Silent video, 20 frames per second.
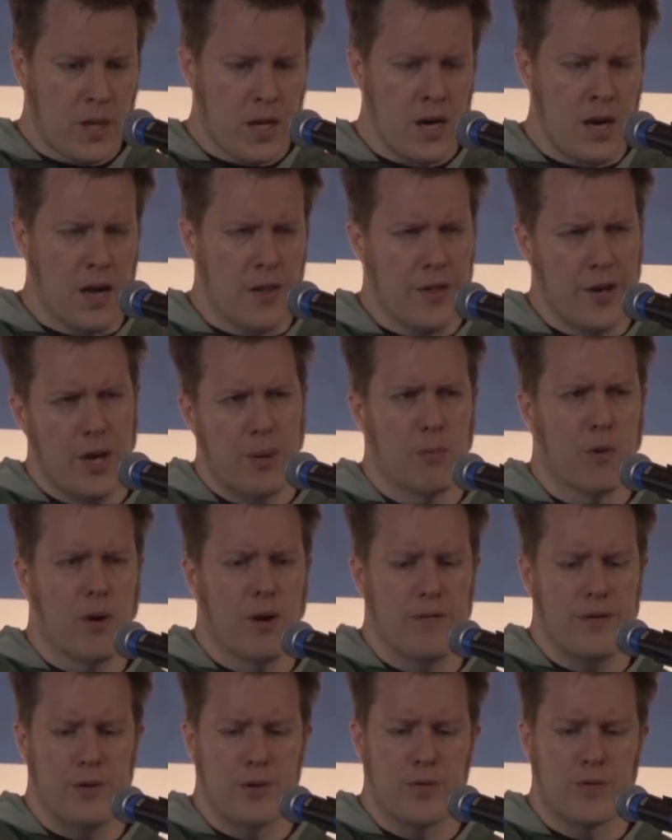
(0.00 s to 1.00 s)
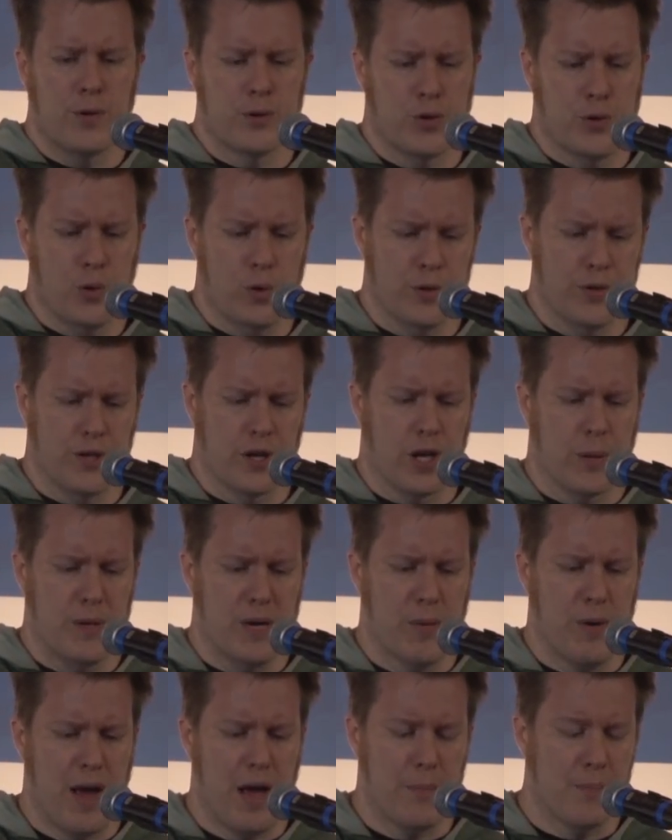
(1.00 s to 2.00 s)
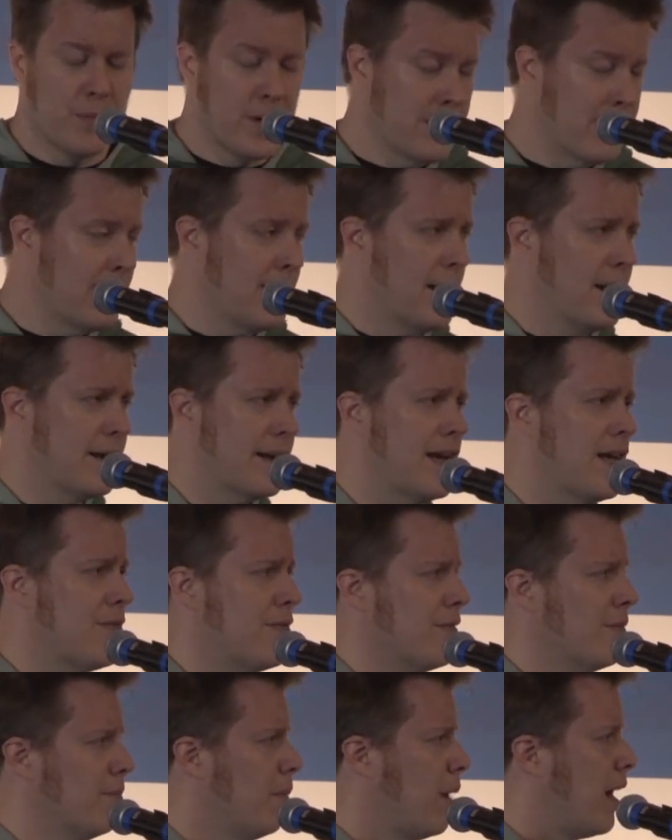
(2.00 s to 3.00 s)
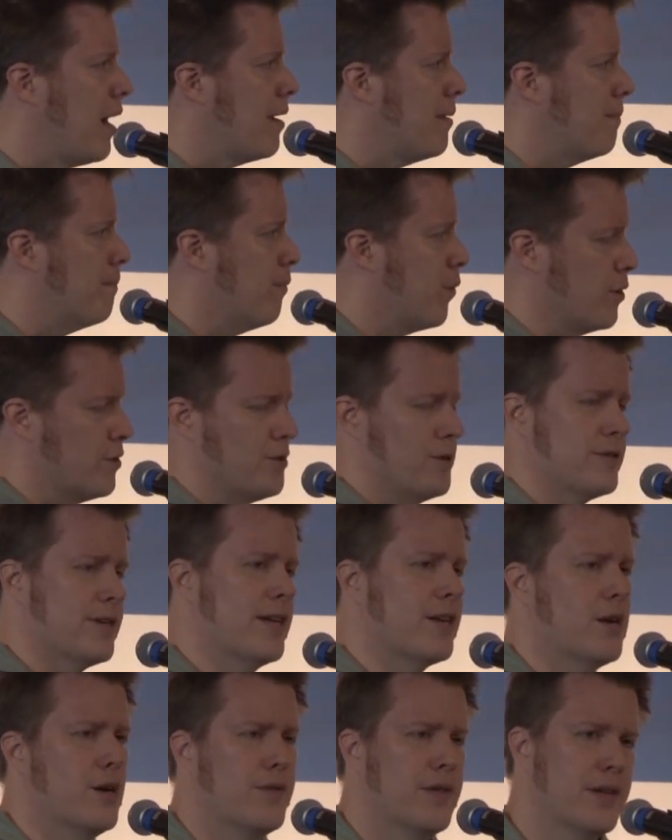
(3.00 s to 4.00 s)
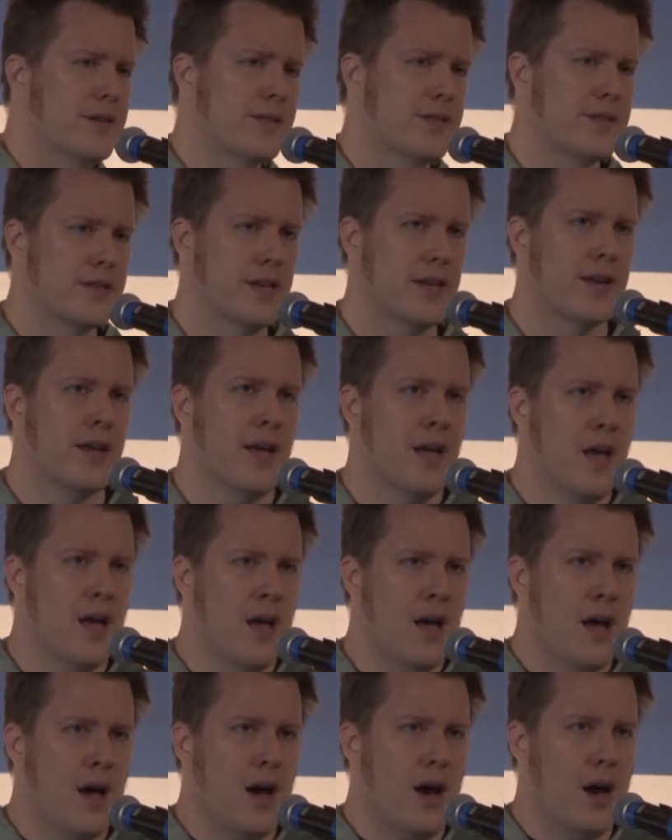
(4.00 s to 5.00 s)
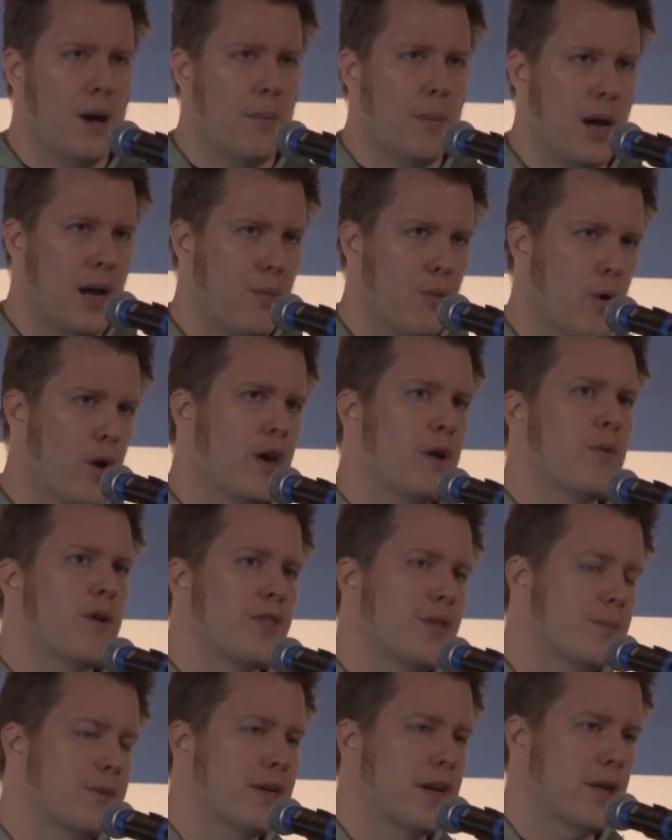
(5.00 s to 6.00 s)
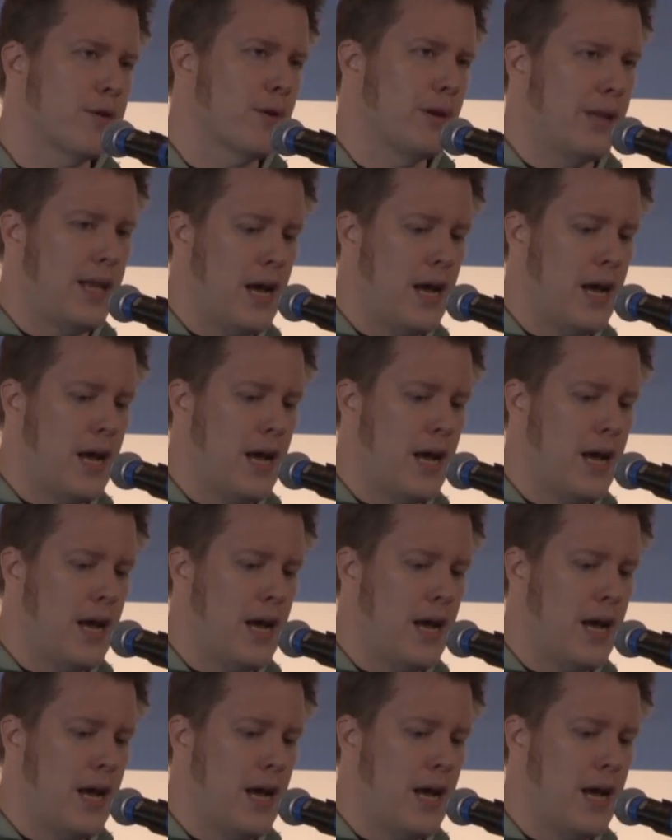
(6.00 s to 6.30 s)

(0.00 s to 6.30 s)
the number of useful tools that are going to be around. And again, my personal take on this is that by working with them together, it